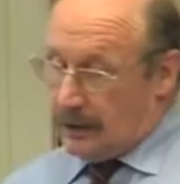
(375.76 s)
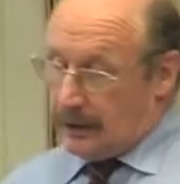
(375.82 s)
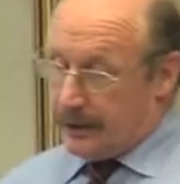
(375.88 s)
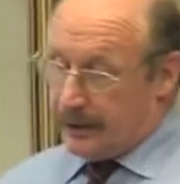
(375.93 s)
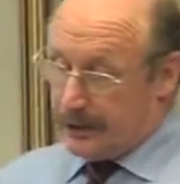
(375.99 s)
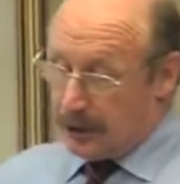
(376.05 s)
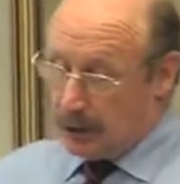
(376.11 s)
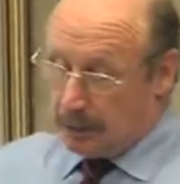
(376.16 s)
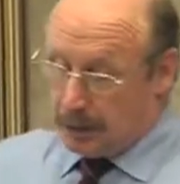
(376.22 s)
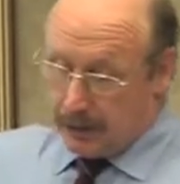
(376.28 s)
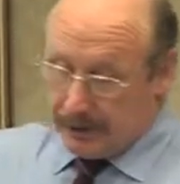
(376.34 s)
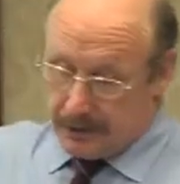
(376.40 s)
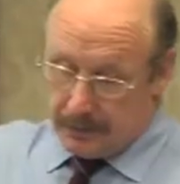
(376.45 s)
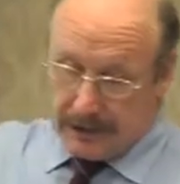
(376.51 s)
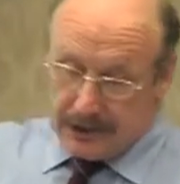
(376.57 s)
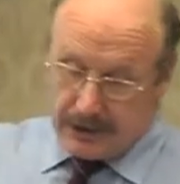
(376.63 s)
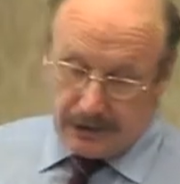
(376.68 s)
And the other point to
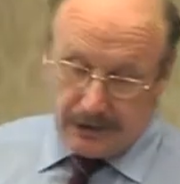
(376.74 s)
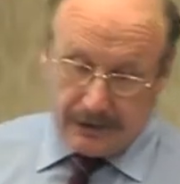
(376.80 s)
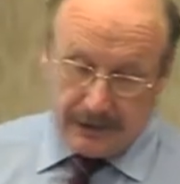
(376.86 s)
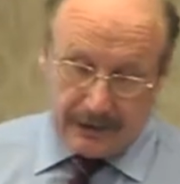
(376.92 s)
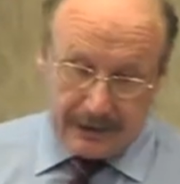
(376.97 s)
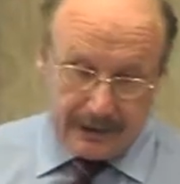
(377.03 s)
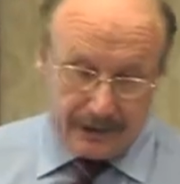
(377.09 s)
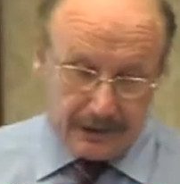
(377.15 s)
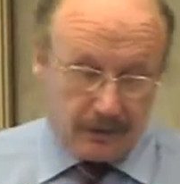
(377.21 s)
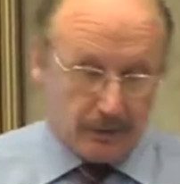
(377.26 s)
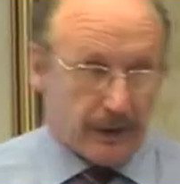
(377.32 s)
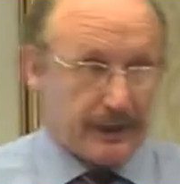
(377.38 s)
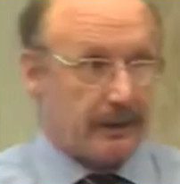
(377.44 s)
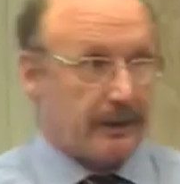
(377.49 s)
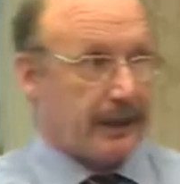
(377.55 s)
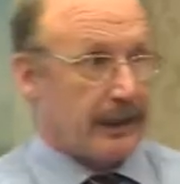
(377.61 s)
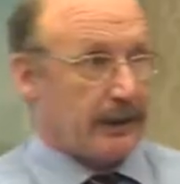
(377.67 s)
mention is that when
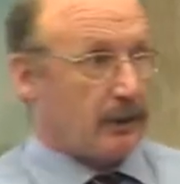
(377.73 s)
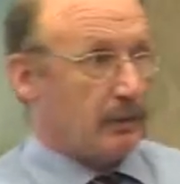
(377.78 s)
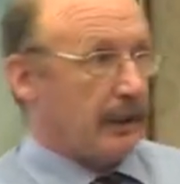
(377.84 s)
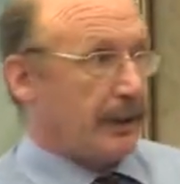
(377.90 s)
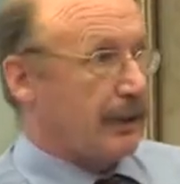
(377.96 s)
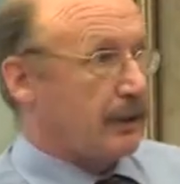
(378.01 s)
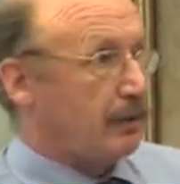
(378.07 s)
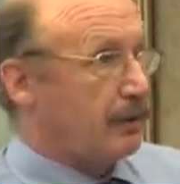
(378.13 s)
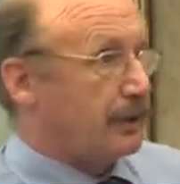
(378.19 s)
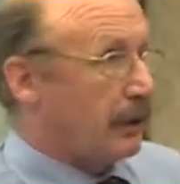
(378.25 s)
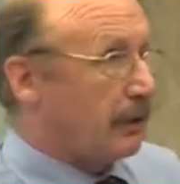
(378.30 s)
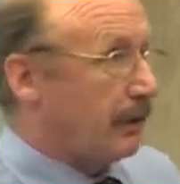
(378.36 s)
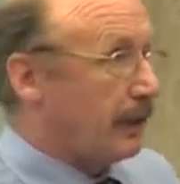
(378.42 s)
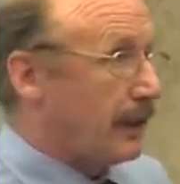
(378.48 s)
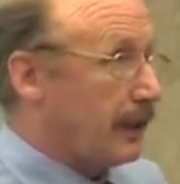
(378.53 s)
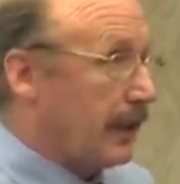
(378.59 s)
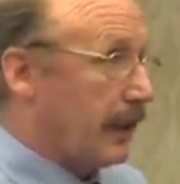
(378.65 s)
you get your medical
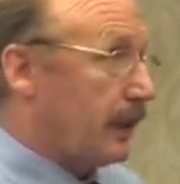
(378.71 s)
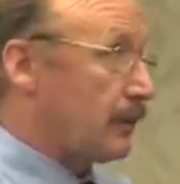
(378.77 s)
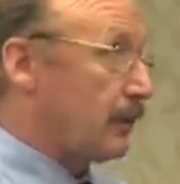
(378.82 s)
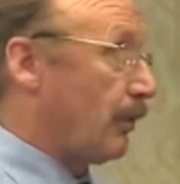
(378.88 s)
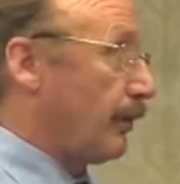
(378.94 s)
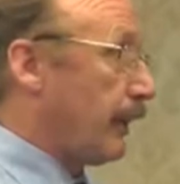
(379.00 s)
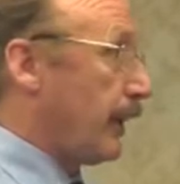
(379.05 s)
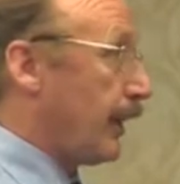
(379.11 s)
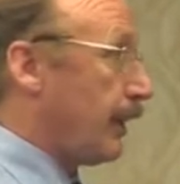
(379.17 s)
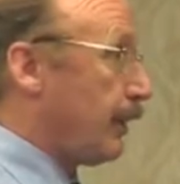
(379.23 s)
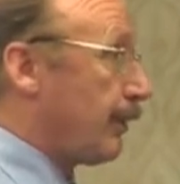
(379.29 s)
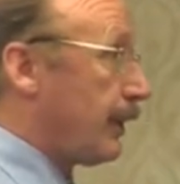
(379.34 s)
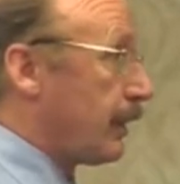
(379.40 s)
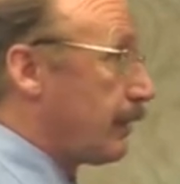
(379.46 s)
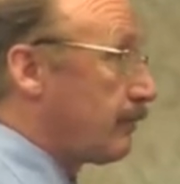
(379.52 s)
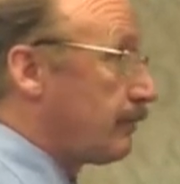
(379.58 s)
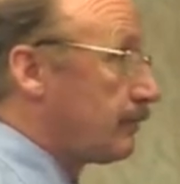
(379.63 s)
degree, that is not the end of
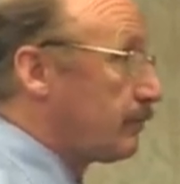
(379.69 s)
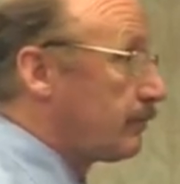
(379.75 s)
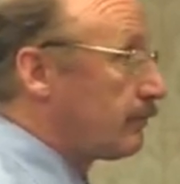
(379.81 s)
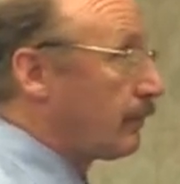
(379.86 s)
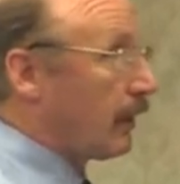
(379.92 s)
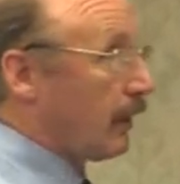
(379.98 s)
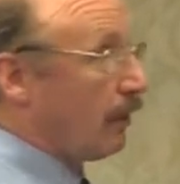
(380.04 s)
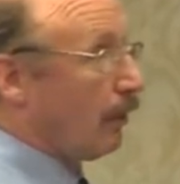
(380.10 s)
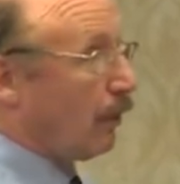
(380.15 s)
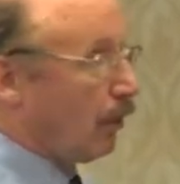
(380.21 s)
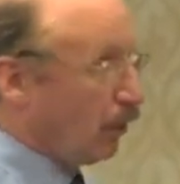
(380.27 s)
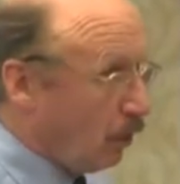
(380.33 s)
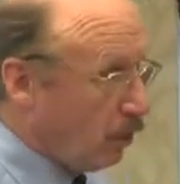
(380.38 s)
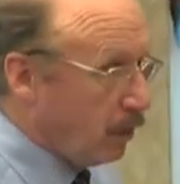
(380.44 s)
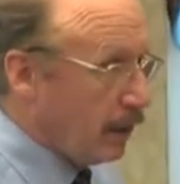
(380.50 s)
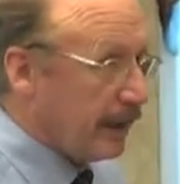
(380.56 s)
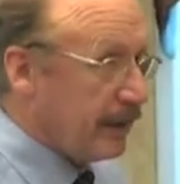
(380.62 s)
it. There are
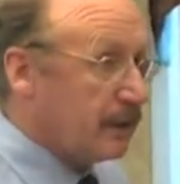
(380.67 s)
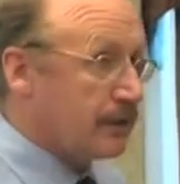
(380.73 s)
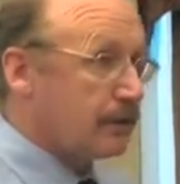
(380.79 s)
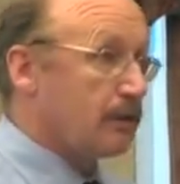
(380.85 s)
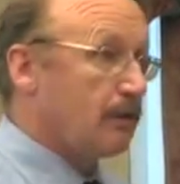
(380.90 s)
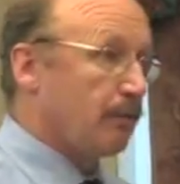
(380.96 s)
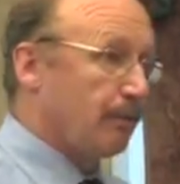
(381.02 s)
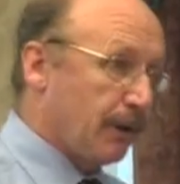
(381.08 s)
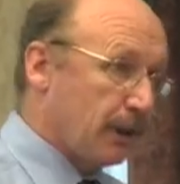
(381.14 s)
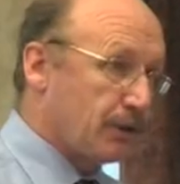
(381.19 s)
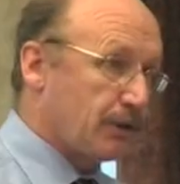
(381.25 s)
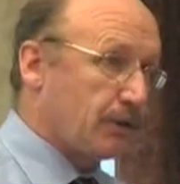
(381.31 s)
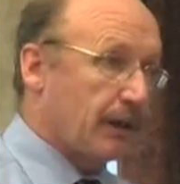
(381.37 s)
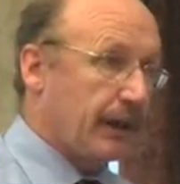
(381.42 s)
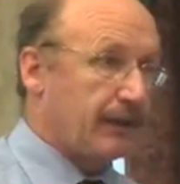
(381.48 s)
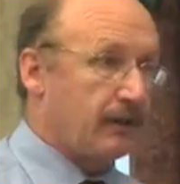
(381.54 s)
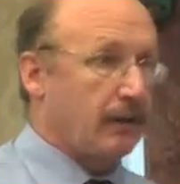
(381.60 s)
always
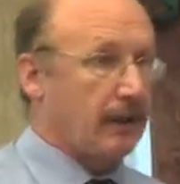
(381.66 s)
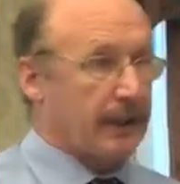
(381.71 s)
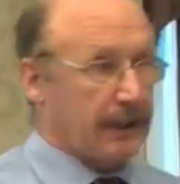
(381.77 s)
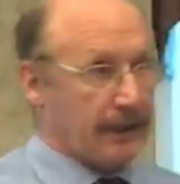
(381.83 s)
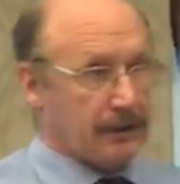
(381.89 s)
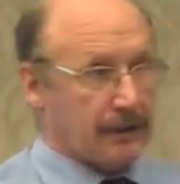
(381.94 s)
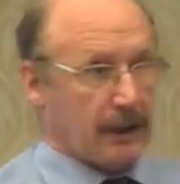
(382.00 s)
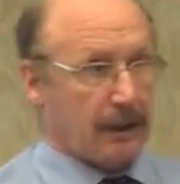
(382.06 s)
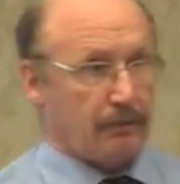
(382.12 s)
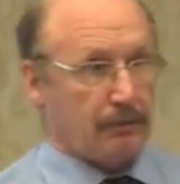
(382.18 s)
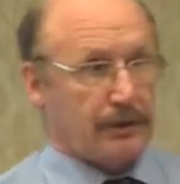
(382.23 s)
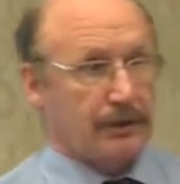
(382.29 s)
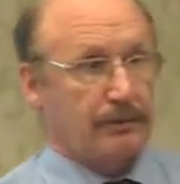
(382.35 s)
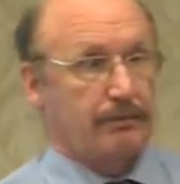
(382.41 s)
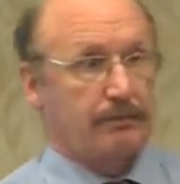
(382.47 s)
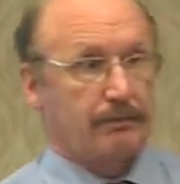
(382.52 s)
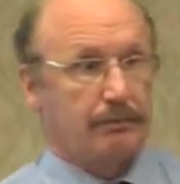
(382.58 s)
postgraduate
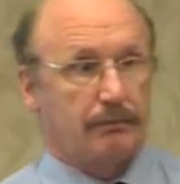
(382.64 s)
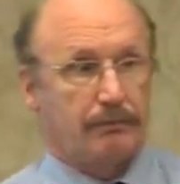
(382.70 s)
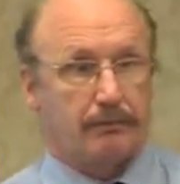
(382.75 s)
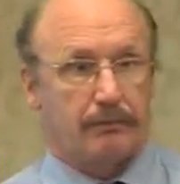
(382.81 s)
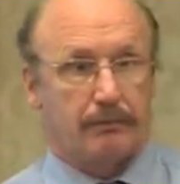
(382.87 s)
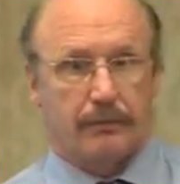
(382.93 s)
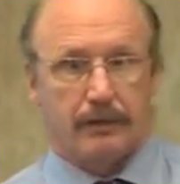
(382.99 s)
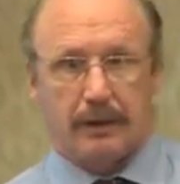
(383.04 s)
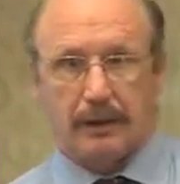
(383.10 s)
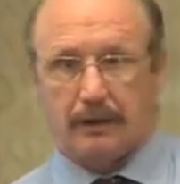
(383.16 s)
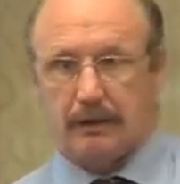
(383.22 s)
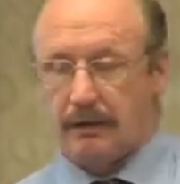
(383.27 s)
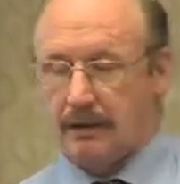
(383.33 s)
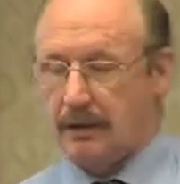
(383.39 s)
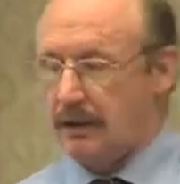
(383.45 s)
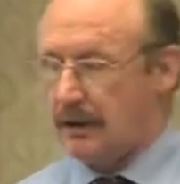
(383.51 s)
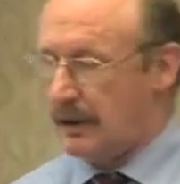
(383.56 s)
exams. Right?
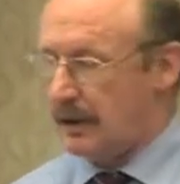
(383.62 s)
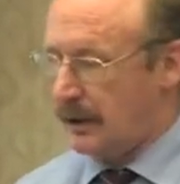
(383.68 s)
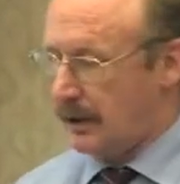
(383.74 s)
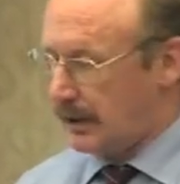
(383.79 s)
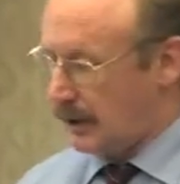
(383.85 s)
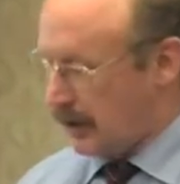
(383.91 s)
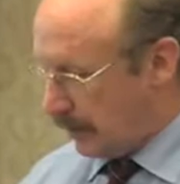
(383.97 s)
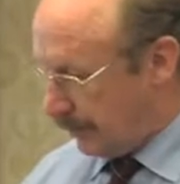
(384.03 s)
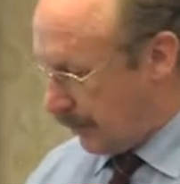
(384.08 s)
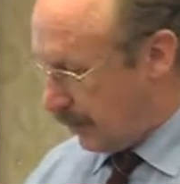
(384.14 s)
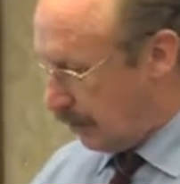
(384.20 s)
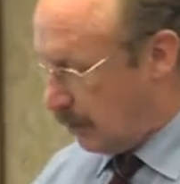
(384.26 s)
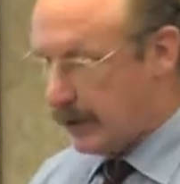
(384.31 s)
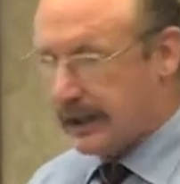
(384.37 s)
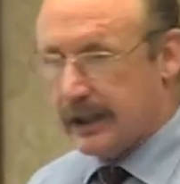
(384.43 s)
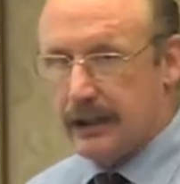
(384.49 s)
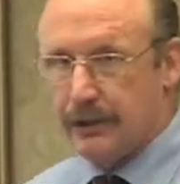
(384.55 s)
If you're
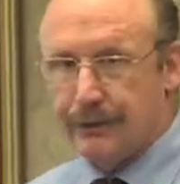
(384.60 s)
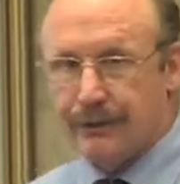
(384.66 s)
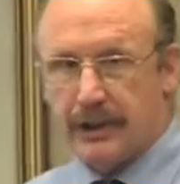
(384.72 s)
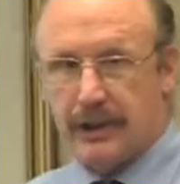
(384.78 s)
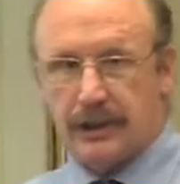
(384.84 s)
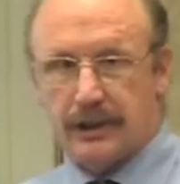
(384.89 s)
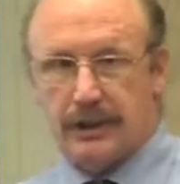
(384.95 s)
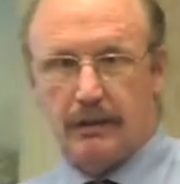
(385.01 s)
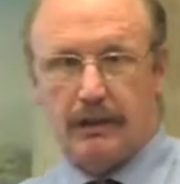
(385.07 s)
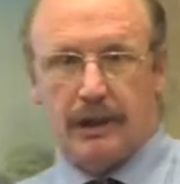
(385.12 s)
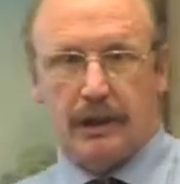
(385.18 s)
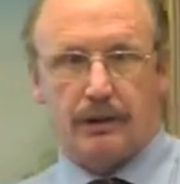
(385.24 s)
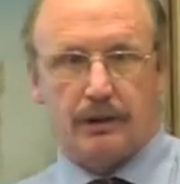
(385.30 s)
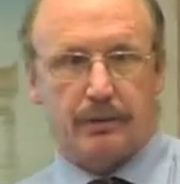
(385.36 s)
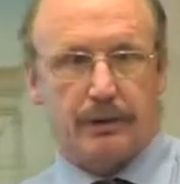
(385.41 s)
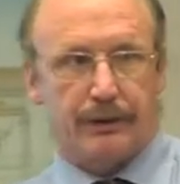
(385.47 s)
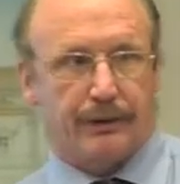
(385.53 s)
lucky, you've finished doing
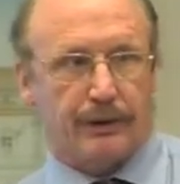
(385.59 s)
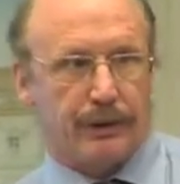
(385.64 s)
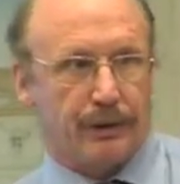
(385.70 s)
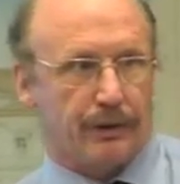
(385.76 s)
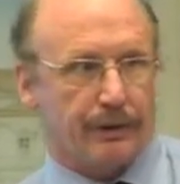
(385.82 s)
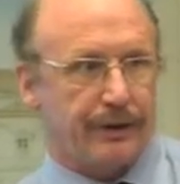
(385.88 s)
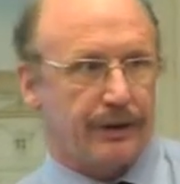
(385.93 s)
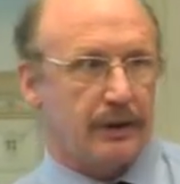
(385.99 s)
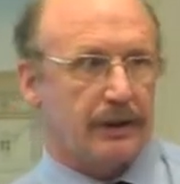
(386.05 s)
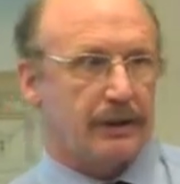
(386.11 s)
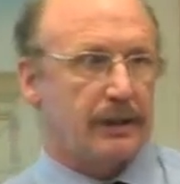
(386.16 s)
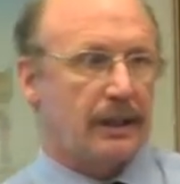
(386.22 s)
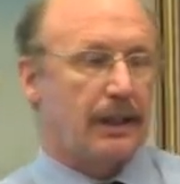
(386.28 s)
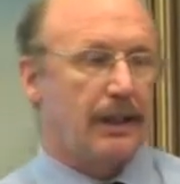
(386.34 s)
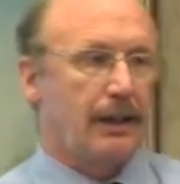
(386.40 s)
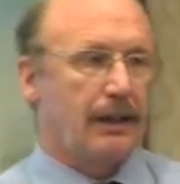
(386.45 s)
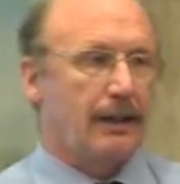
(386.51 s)
those before you're 30.